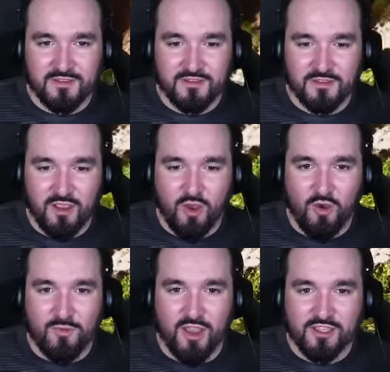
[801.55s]
it's in that
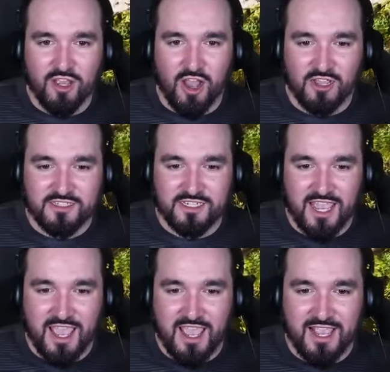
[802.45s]
my god, cesspool.
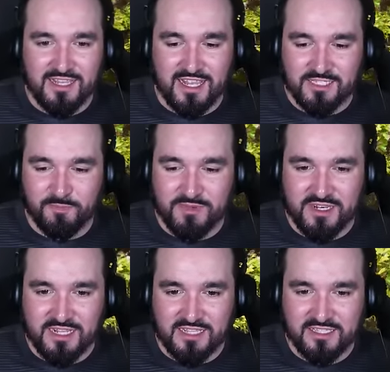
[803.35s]
Yeah, it is
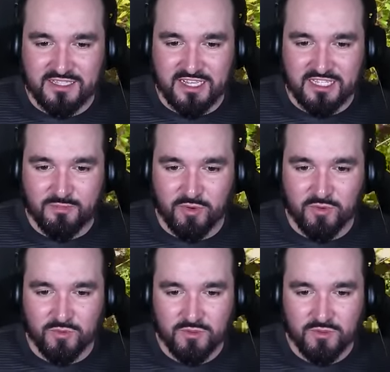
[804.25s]
next to the cesspool.